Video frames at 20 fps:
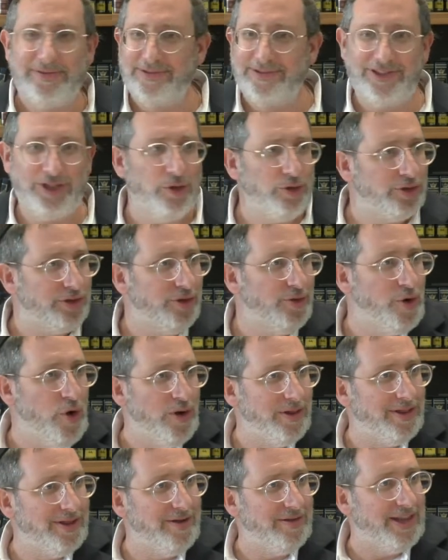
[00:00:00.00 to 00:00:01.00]
You
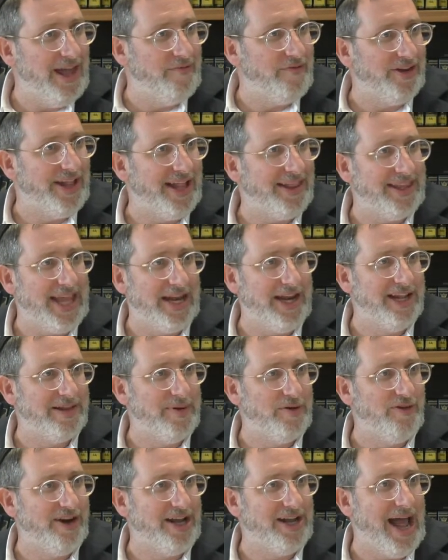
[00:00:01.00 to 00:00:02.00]
caused it to yourself. For the last 10 years, you've
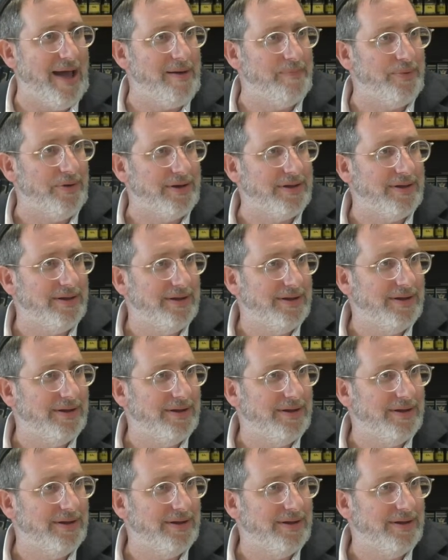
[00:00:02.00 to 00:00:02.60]
been reading comic books.